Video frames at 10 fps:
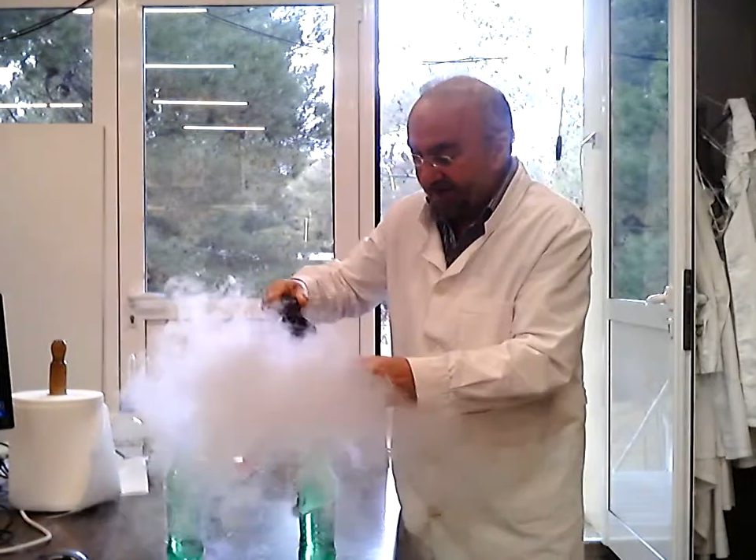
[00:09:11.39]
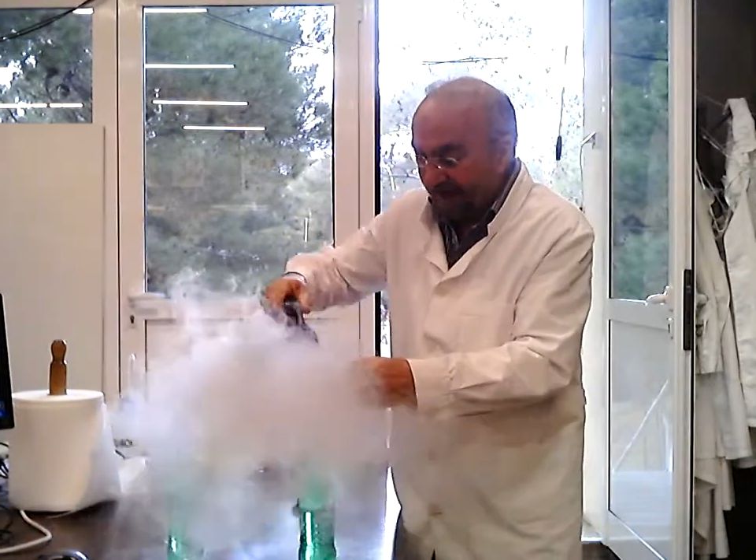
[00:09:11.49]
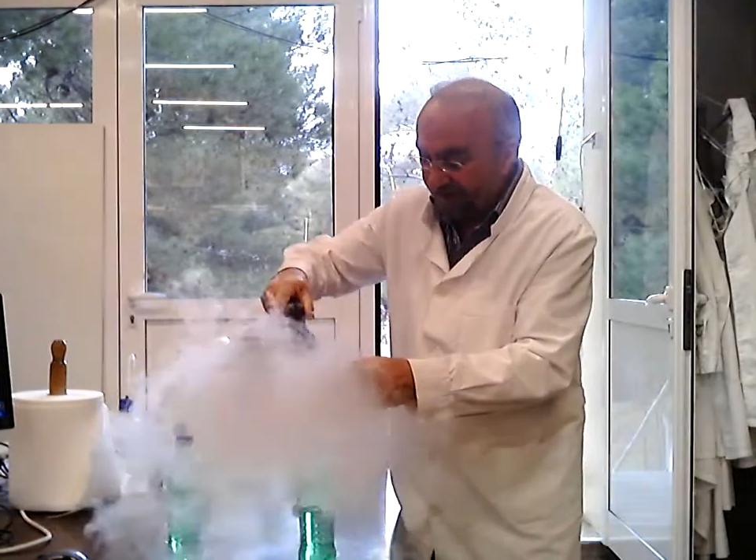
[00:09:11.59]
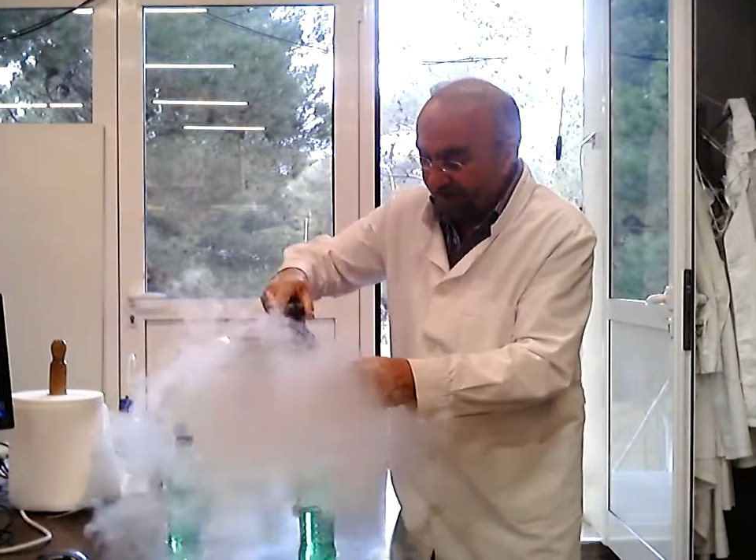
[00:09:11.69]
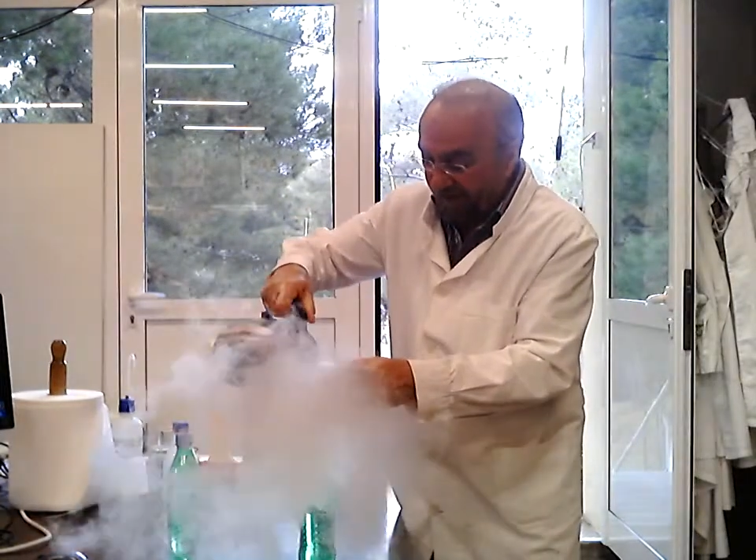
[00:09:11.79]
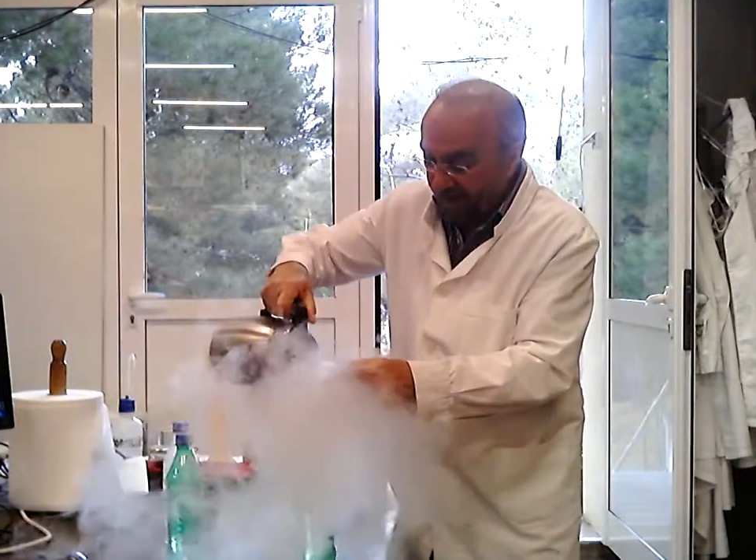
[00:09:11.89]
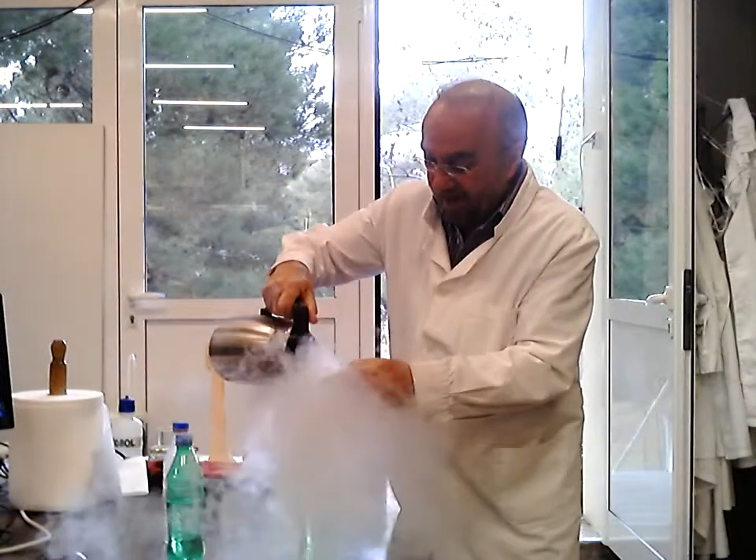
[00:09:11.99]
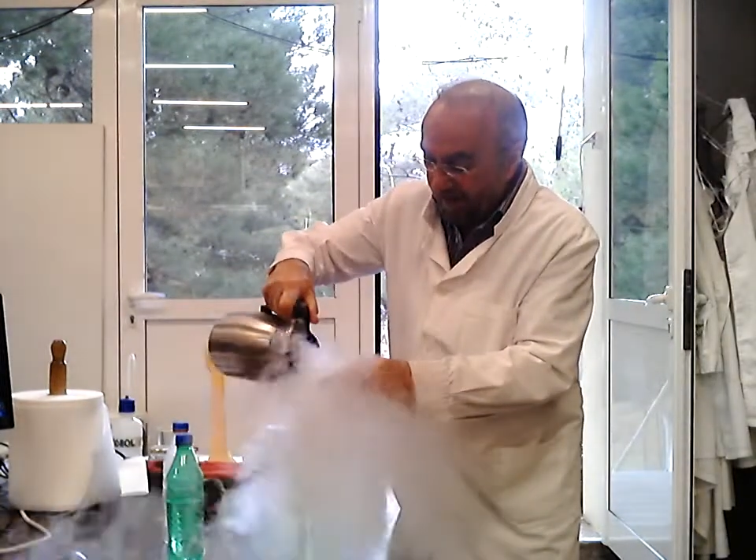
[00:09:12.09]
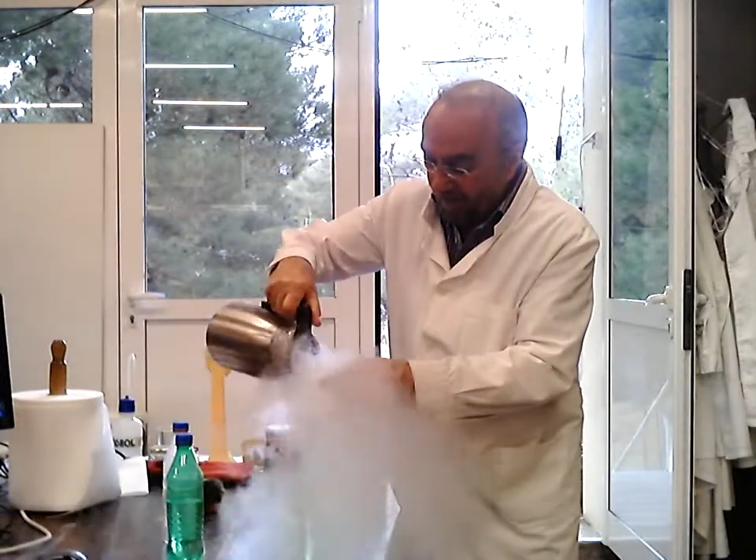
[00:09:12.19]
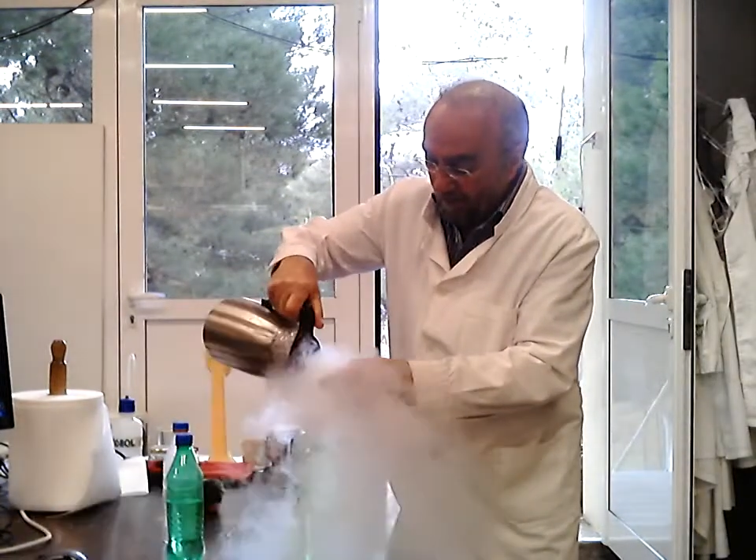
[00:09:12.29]
heavy
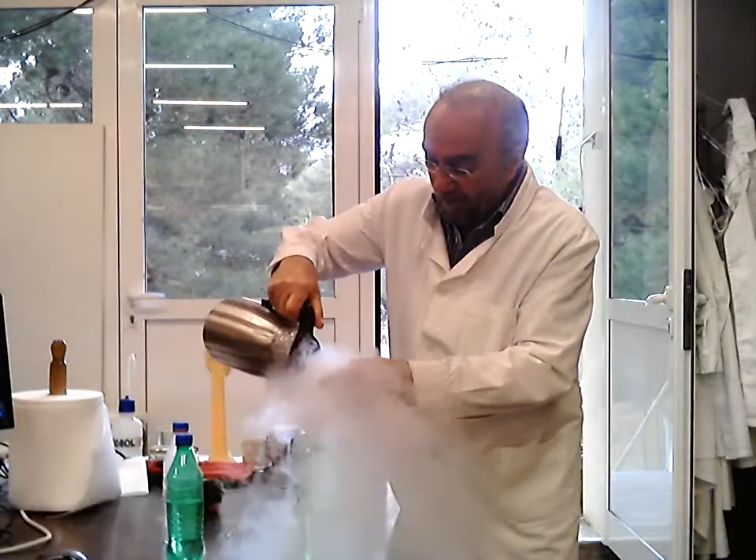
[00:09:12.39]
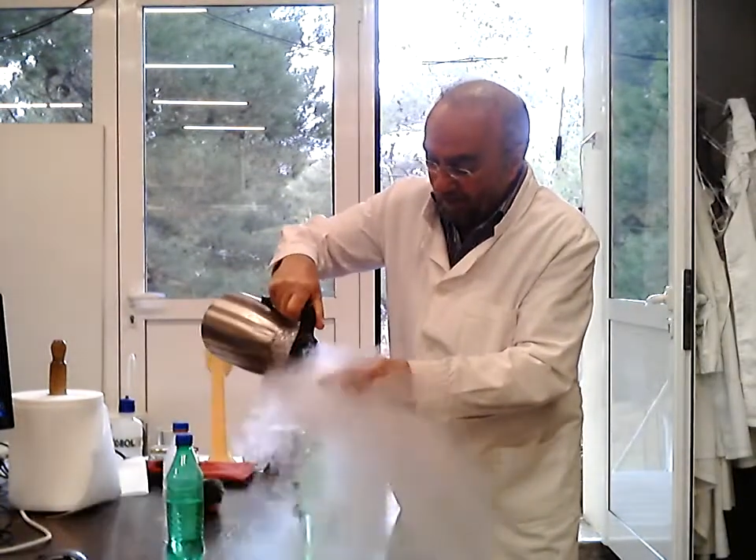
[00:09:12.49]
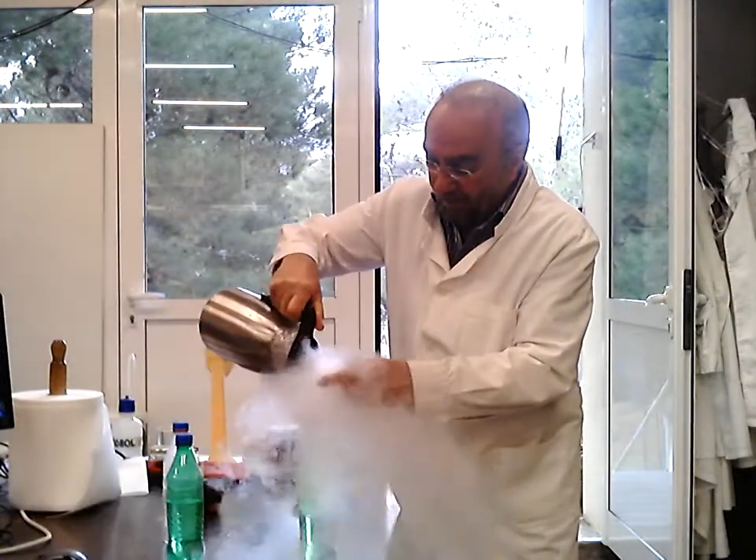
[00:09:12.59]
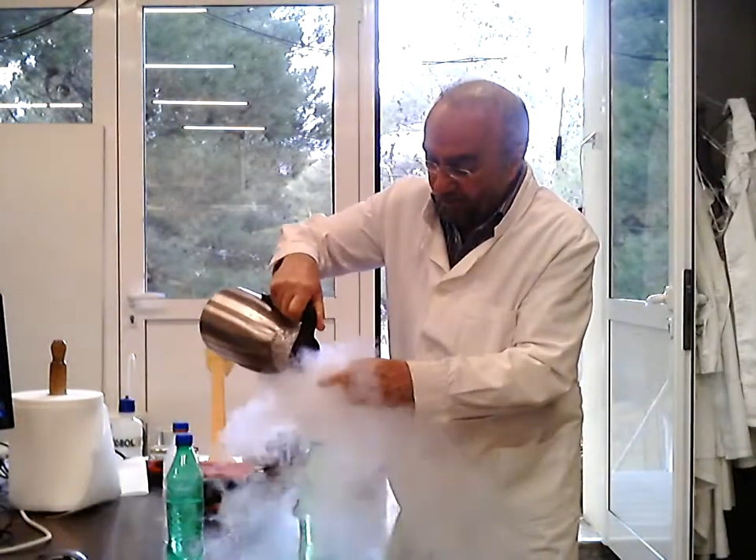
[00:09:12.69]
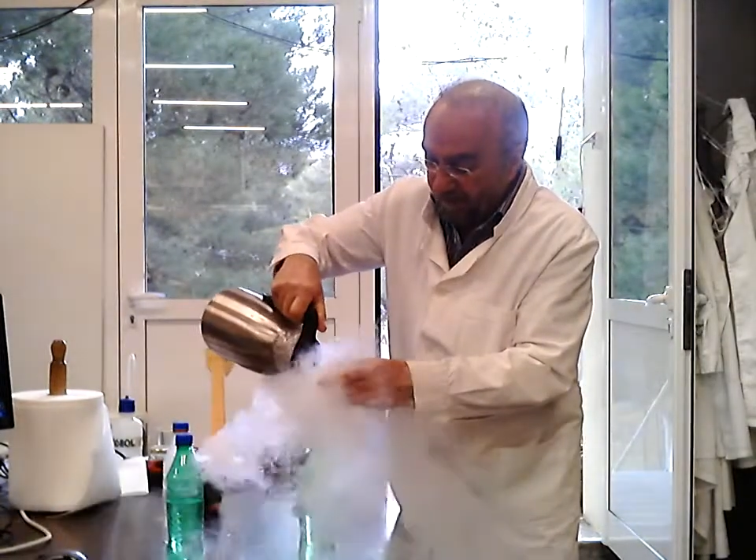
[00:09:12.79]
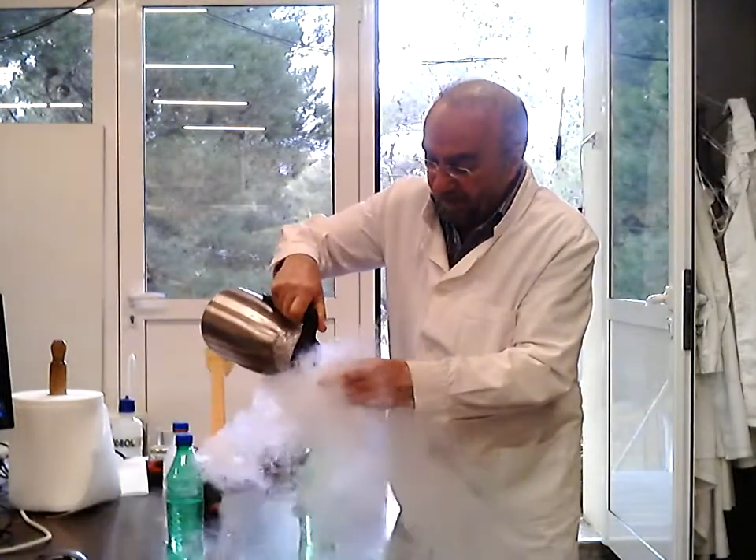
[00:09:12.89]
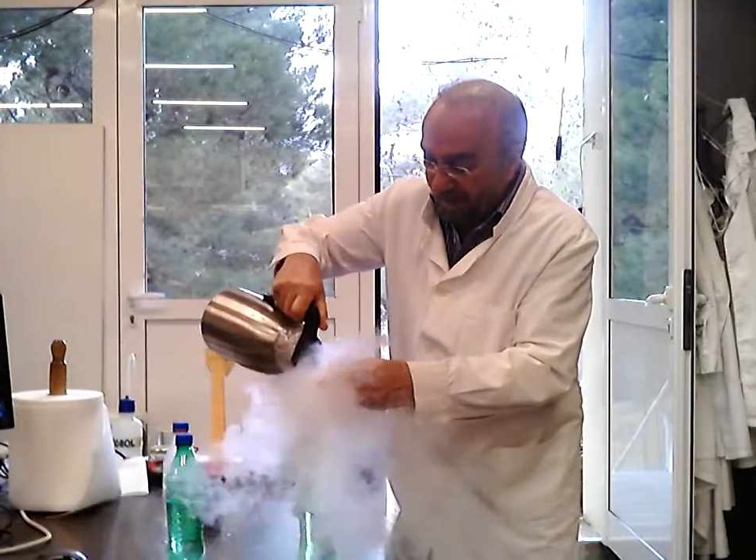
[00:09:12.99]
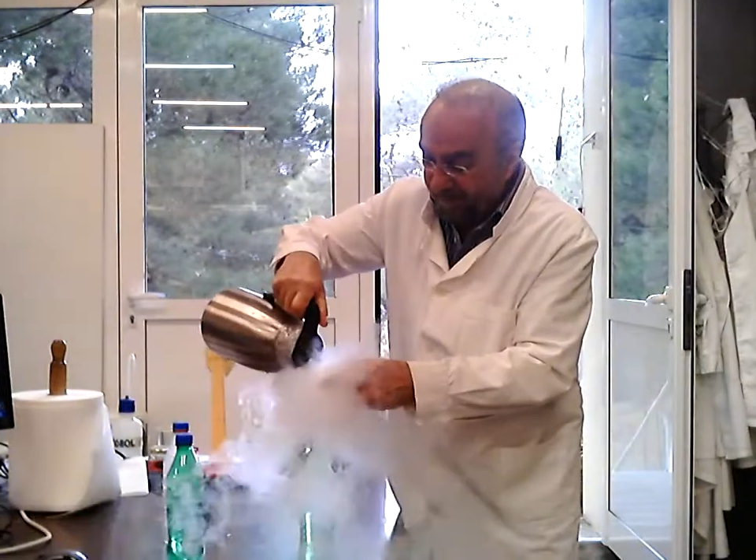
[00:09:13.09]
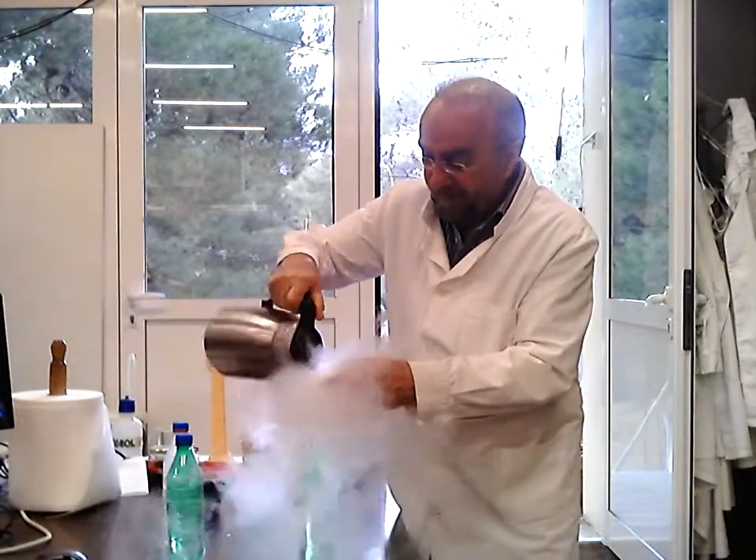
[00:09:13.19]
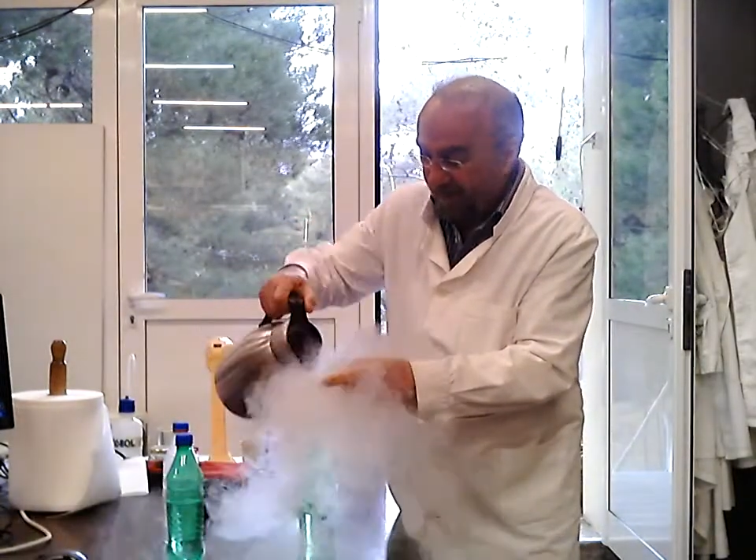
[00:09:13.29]
compared to gas.